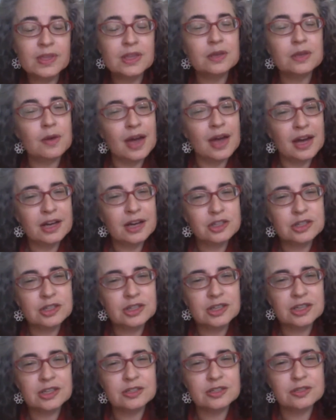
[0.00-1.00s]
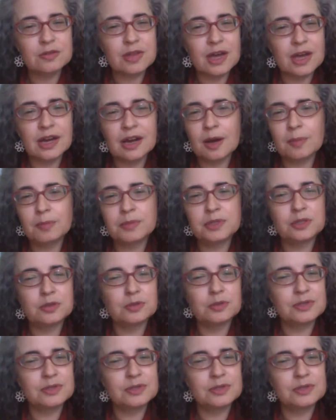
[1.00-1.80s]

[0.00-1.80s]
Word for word: you actually can do that up to